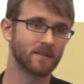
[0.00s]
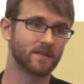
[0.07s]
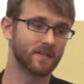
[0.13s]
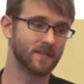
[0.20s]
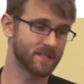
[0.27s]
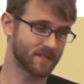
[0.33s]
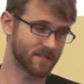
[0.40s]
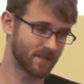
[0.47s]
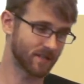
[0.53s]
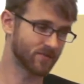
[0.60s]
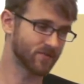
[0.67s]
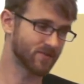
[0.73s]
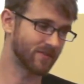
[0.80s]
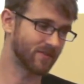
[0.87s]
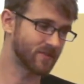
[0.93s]
This signal
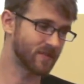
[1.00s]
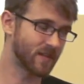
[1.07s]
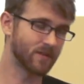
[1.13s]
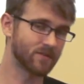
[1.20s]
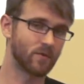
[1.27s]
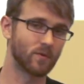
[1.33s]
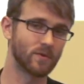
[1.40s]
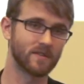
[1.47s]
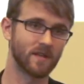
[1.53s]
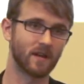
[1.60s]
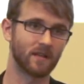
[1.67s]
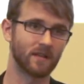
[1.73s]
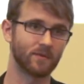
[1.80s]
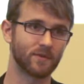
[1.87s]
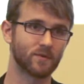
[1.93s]
server scales
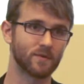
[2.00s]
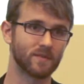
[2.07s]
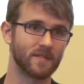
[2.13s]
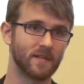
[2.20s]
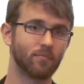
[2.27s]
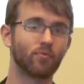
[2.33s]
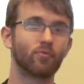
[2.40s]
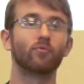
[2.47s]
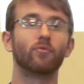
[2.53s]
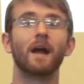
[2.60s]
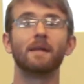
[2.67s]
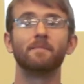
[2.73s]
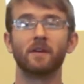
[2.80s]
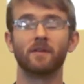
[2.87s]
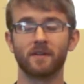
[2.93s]
horizontally, which was the
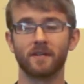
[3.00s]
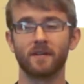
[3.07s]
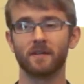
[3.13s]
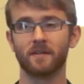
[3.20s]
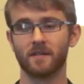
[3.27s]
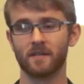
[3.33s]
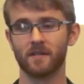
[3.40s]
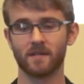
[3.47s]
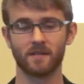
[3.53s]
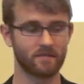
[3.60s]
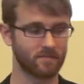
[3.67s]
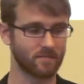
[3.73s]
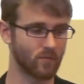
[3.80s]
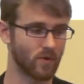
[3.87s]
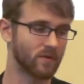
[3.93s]
primary,
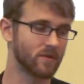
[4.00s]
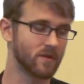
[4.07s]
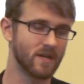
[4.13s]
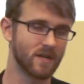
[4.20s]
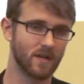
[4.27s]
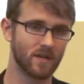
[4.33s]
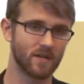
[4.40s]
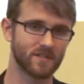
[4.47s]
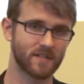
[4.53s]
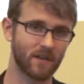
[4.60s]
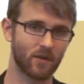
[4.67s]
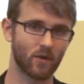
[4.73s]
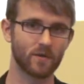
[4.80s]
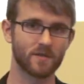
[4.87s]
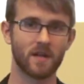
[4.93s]

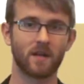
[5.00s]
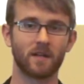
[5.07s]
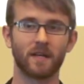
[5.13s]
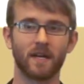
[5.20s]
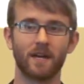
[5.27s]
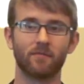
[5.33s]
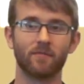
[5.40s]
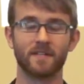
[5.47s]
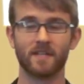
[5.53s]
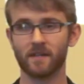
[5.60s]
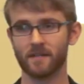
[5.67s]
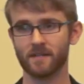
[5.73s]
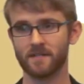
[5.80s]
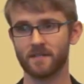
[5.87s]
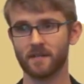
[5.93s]
scaling horizontally and
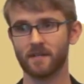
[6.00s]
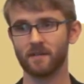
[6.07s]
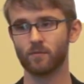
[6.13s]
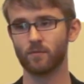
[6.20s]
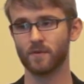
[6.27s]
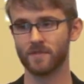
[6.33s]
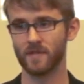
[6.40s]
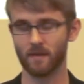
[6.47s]
redundancy was a